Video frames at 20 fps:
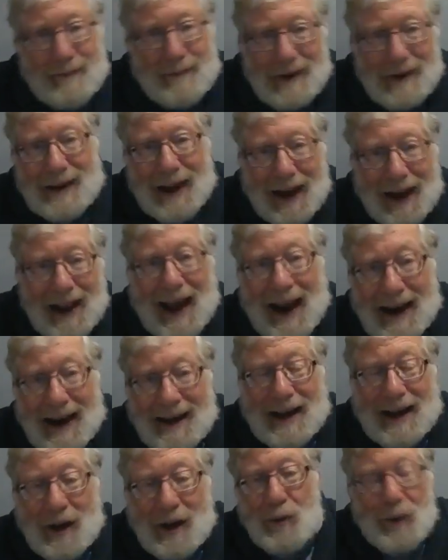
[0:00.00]
the
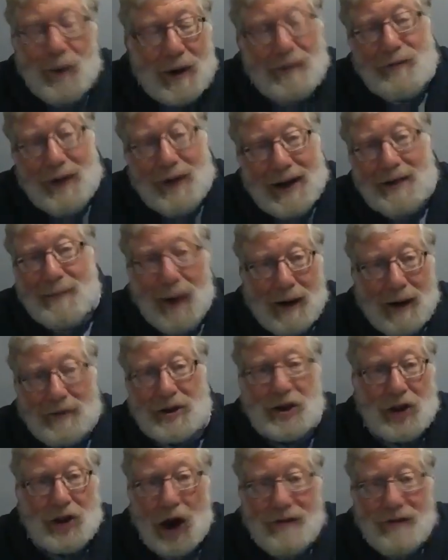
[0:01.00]
laning, we read about
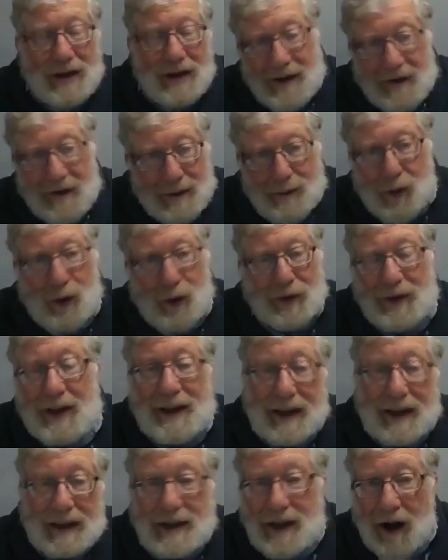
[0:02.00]
Sarah giving birth to
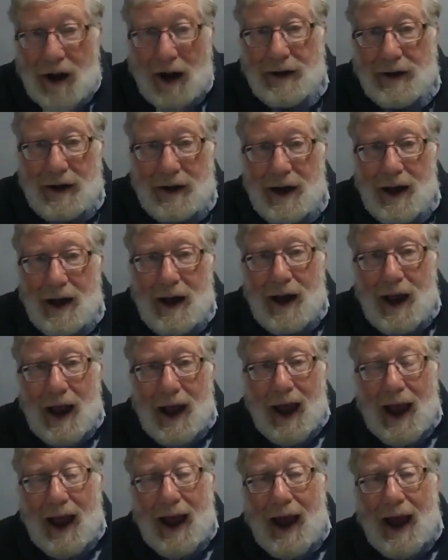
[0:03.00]
Yitzchak,
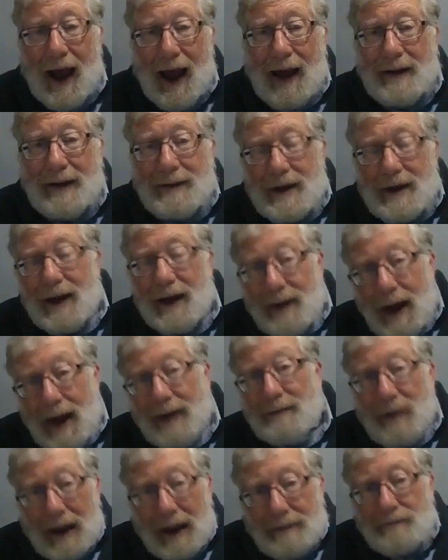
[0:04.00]
and
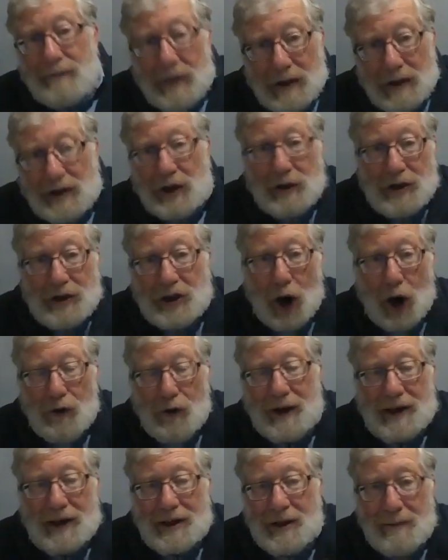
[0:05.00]
so
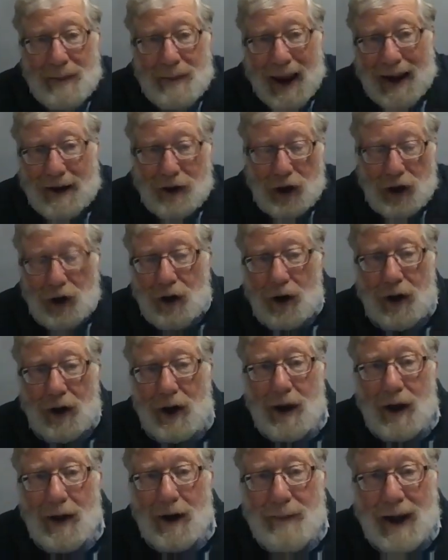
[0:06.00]
Sarah is a
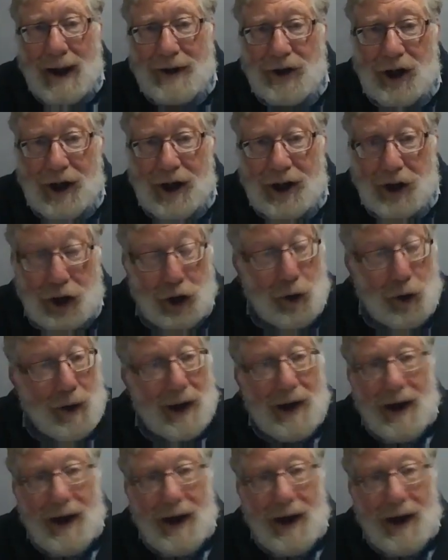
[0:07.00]
major issue.